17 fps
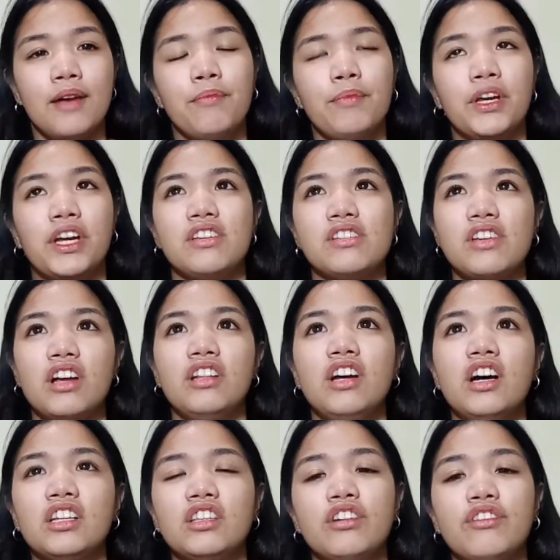because a
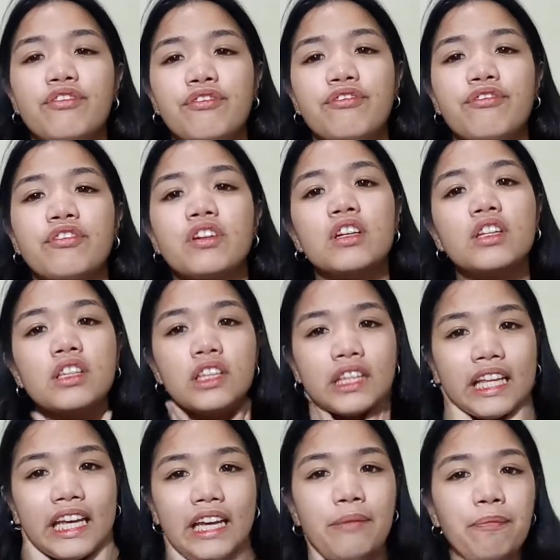lot of
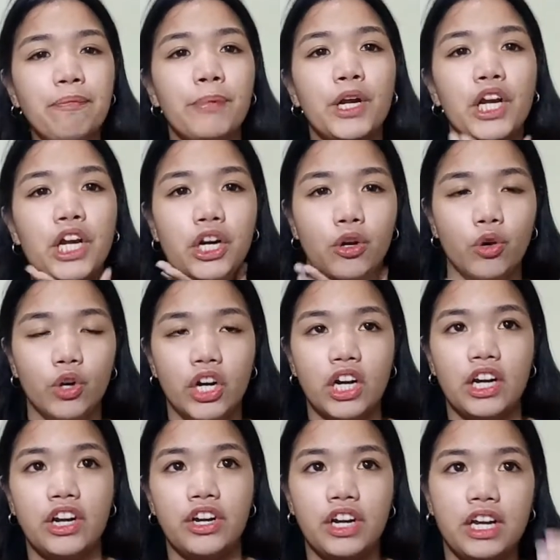deeper
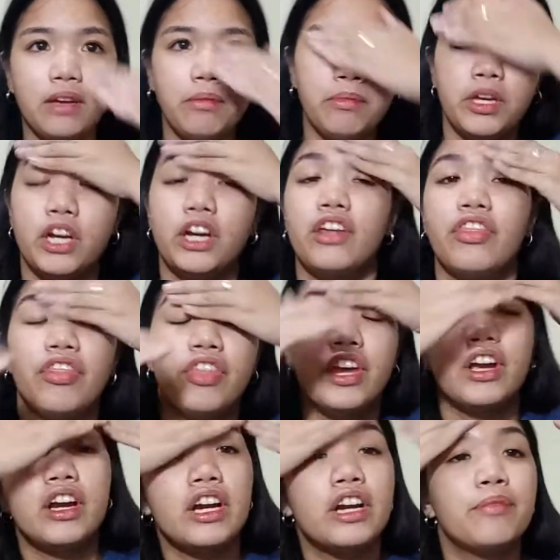or creamier,
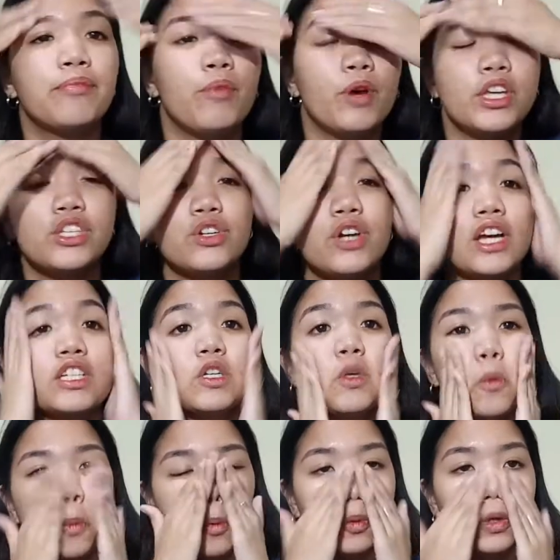thicker
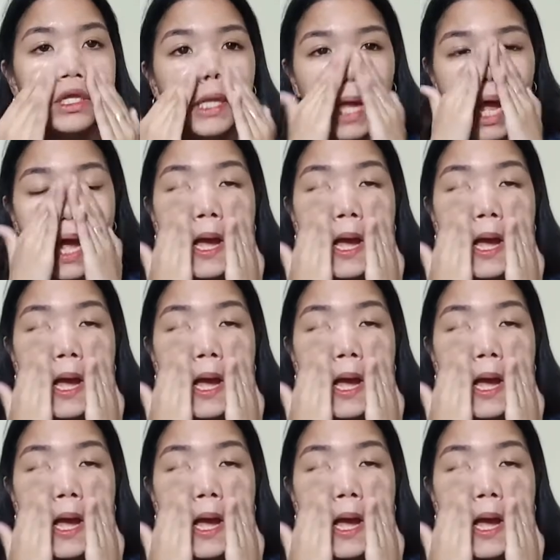moisturizer would